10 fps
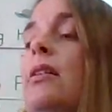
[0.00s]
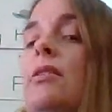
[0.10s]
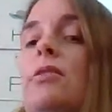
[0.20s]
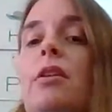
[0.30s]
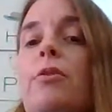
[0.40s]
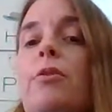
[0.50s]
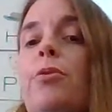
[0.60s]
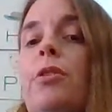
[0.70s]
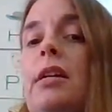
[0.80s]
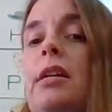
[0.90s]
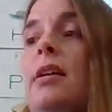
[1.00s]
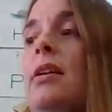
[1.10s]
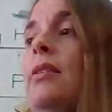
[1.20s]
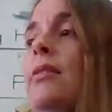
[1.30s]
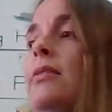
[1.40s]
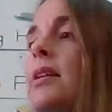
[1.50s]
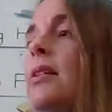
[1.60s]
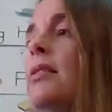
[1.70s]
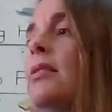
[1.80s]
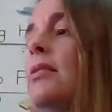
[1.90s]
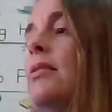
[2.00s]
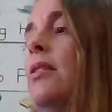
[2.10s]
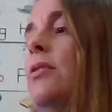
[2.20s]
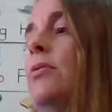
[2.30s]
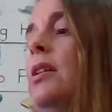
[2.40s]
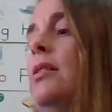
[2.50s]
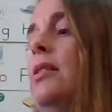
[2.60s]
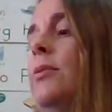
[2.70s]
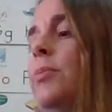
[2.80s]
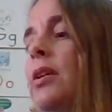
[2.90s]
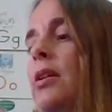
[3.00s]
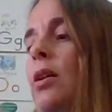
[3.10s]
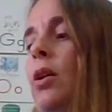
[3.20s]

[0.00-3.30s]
Duck breathed in slowly and deeply.